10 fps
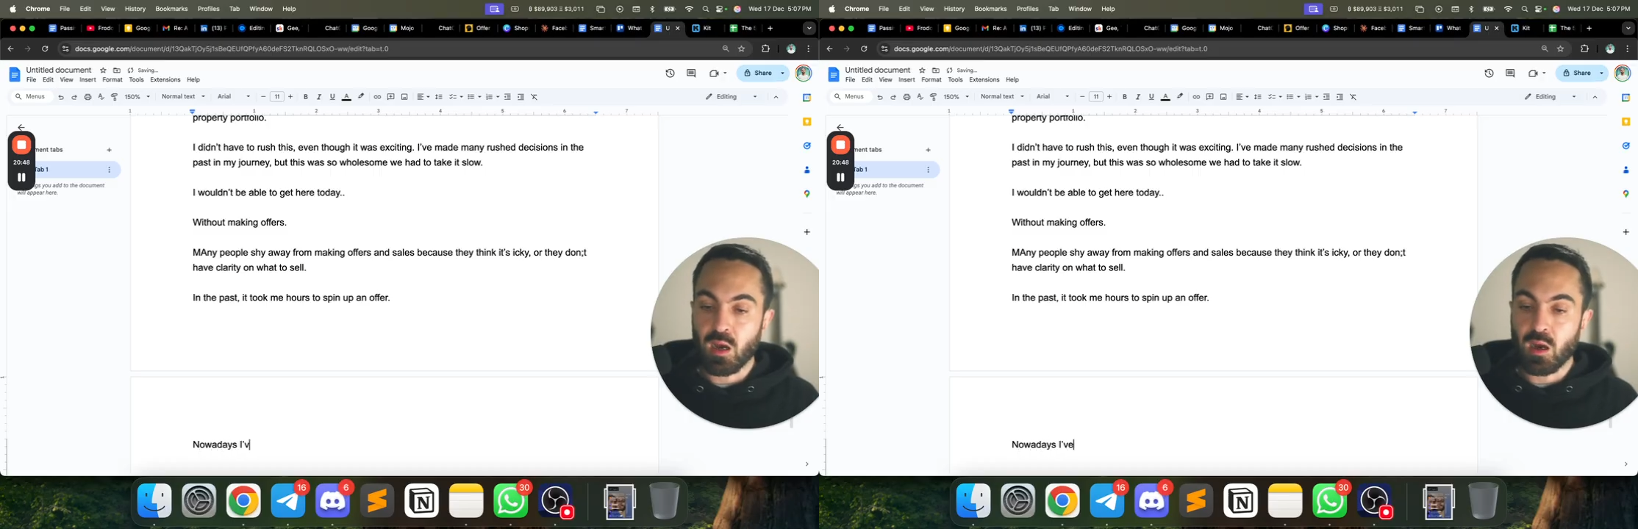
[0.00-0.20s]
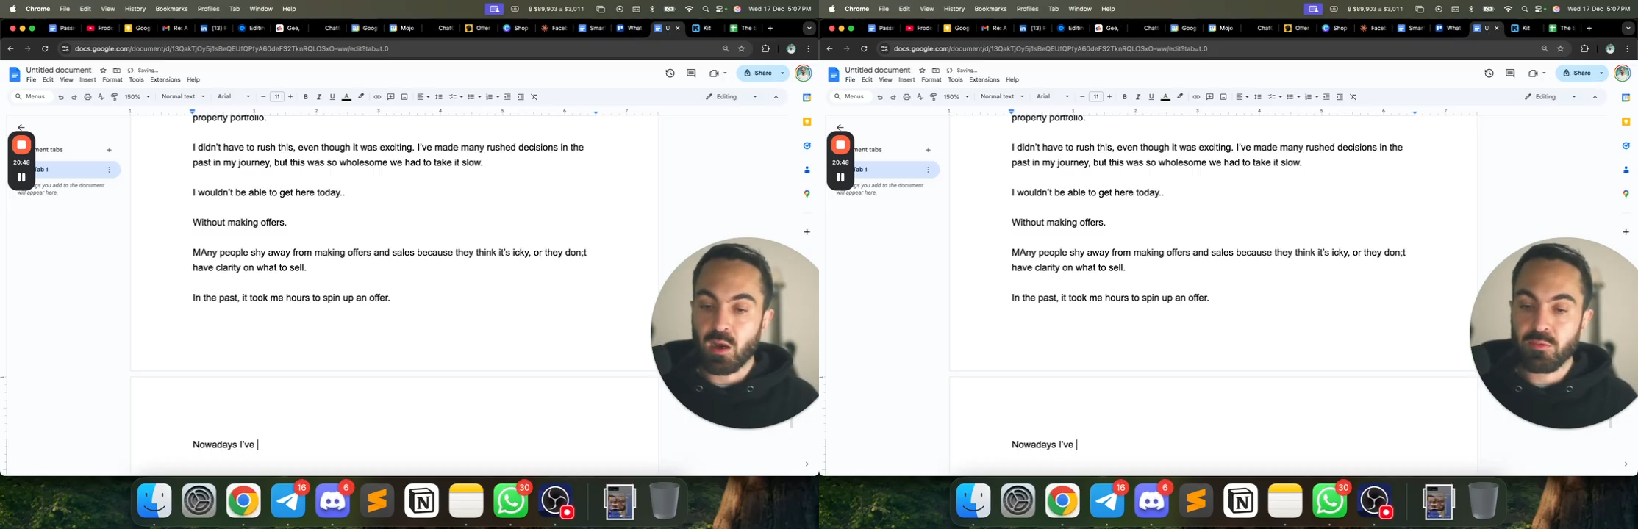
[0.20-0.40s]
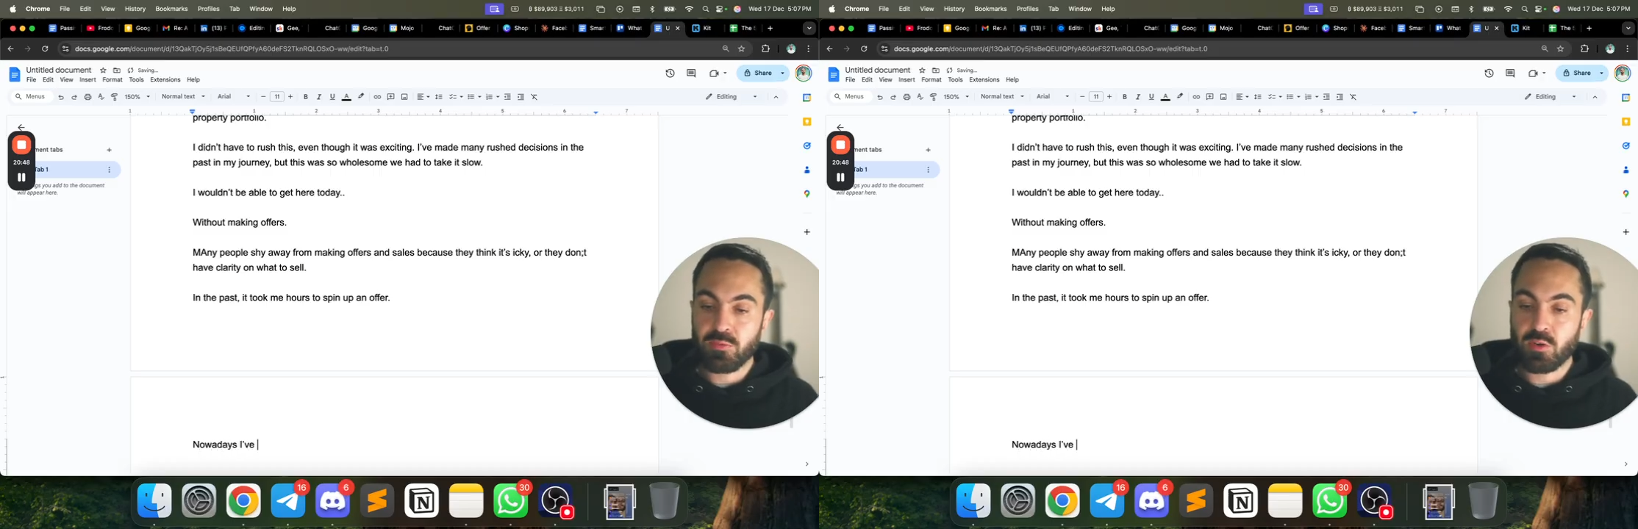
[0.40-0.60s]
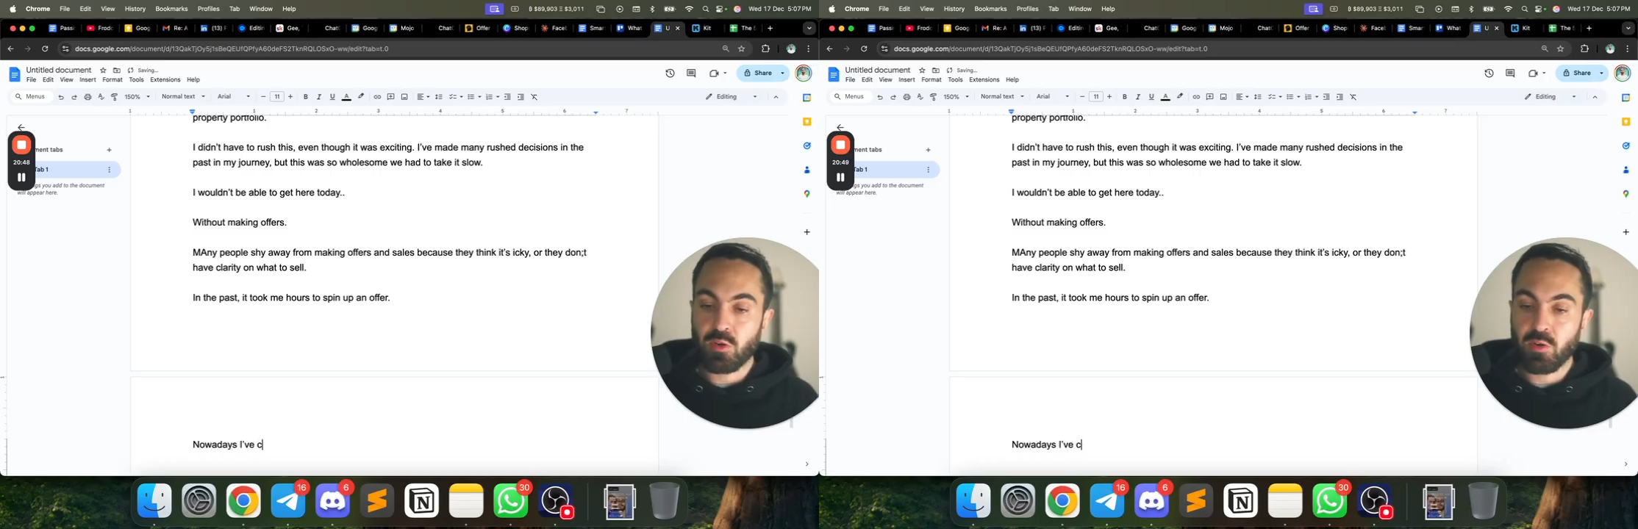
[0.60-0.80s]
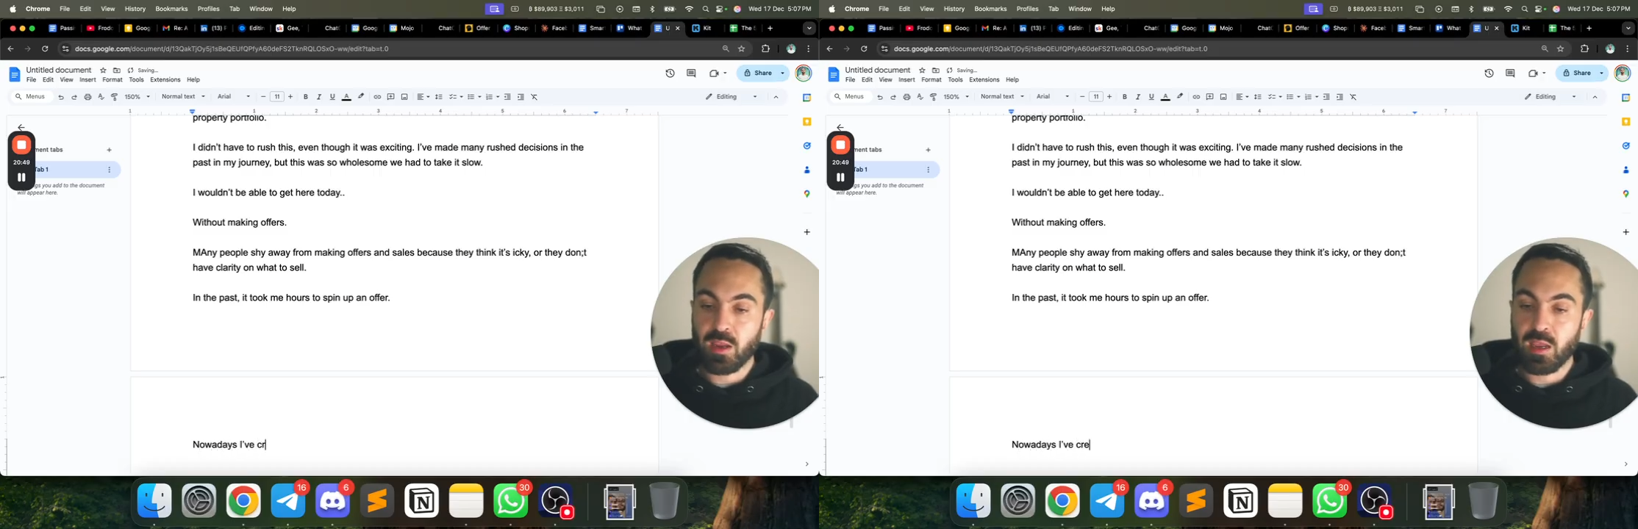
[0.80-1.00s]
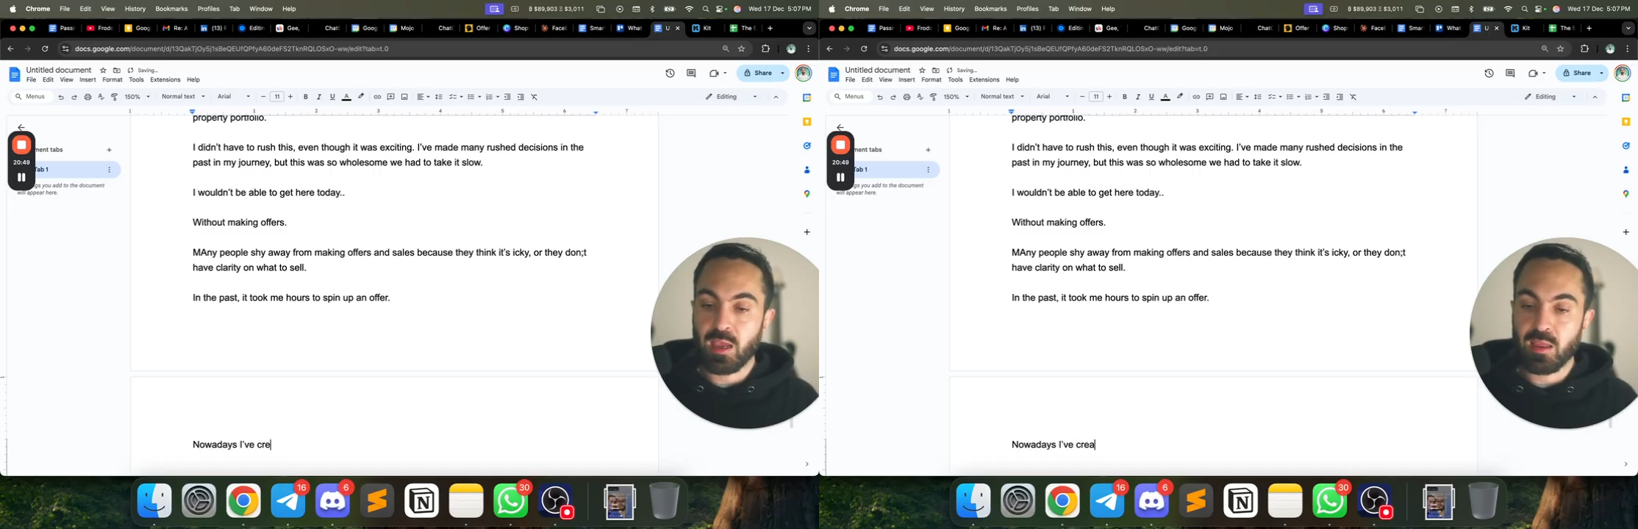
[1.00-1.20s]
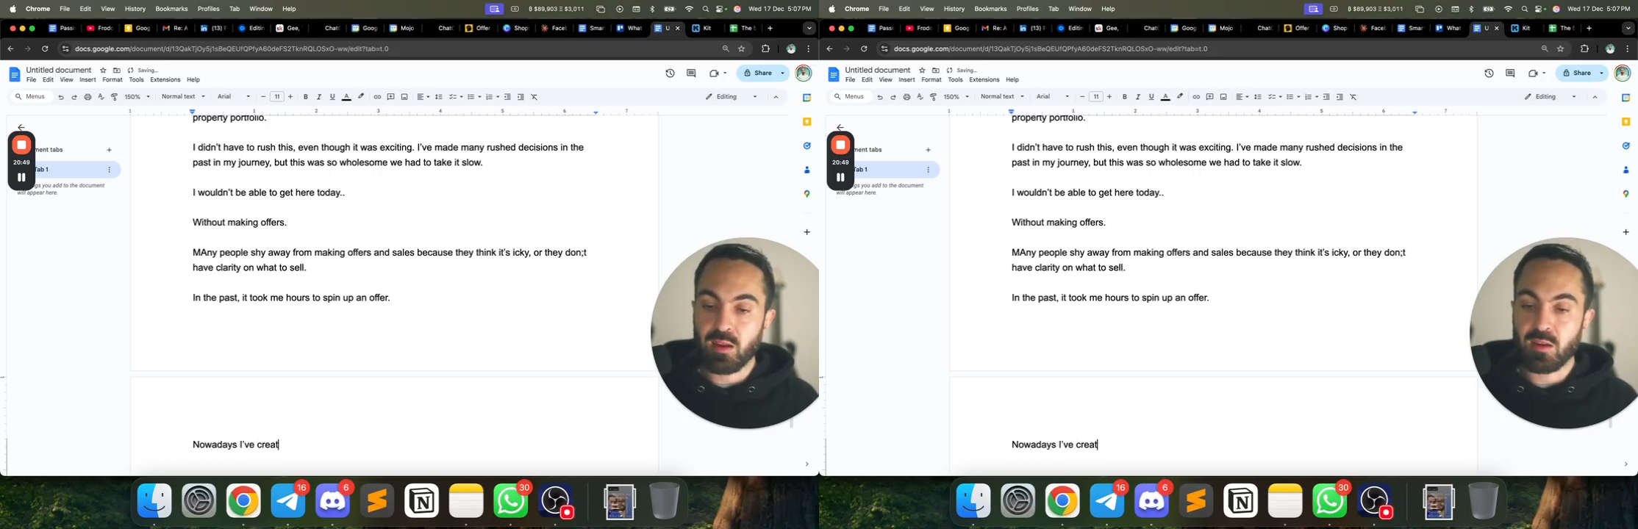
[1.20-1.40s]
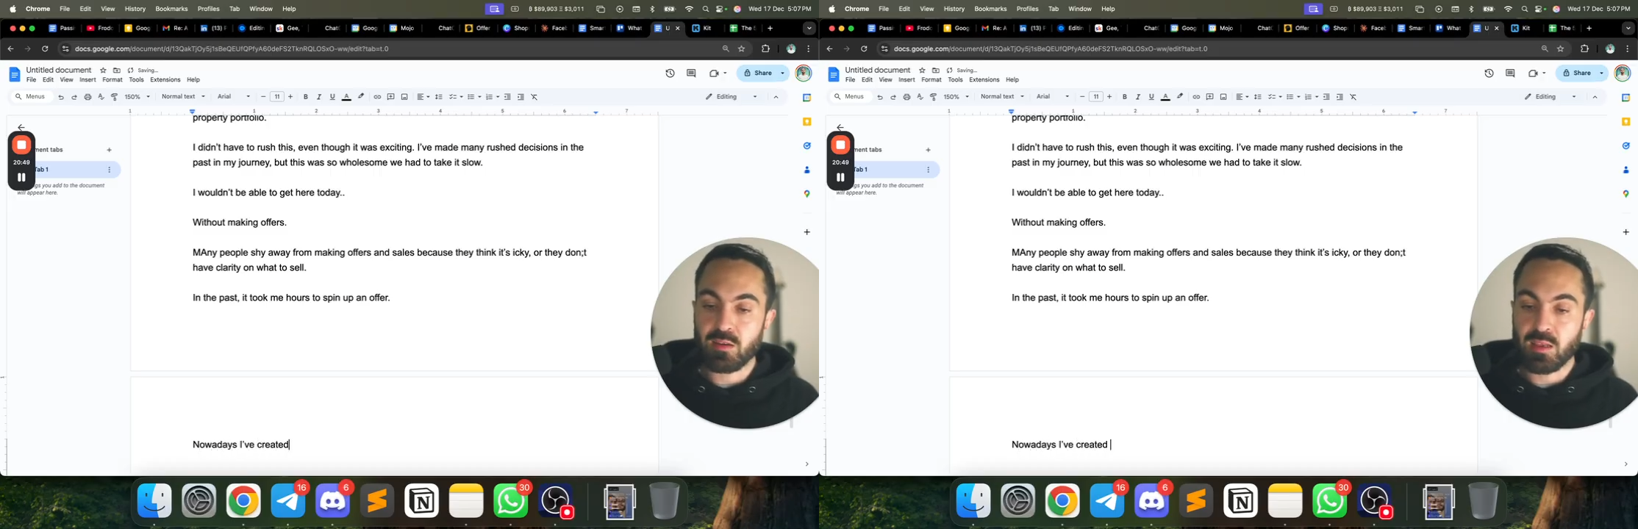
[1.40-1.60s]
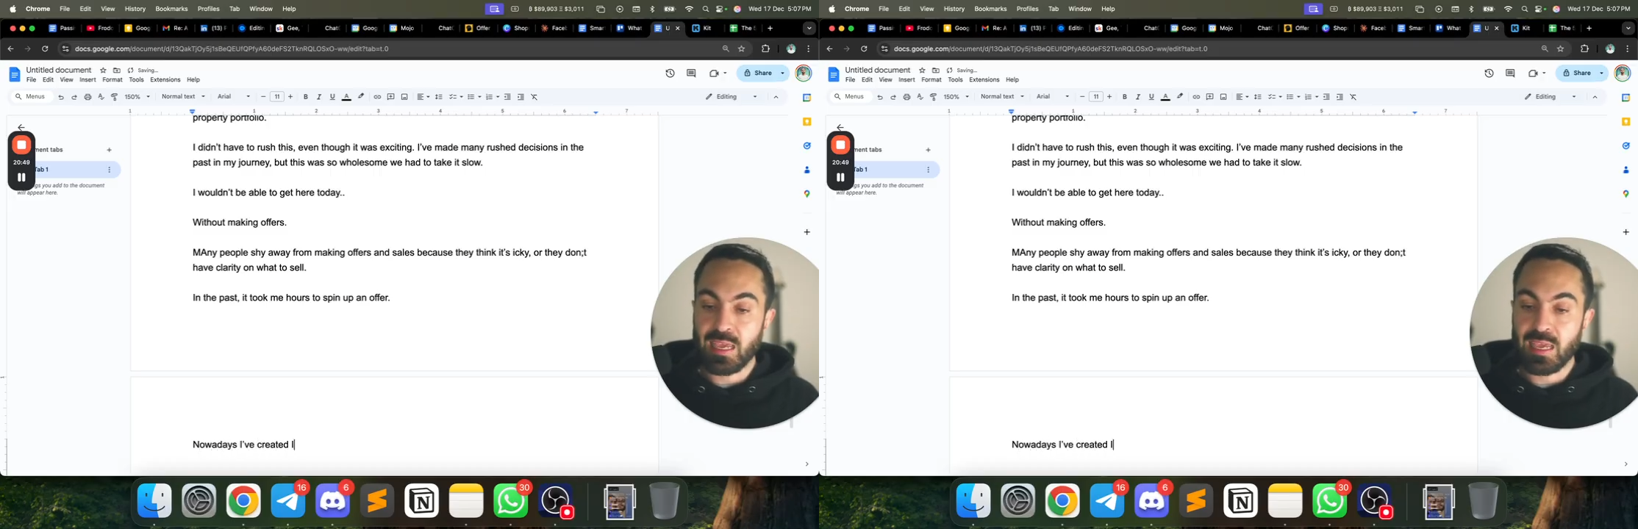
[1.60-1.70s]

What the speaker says: I've created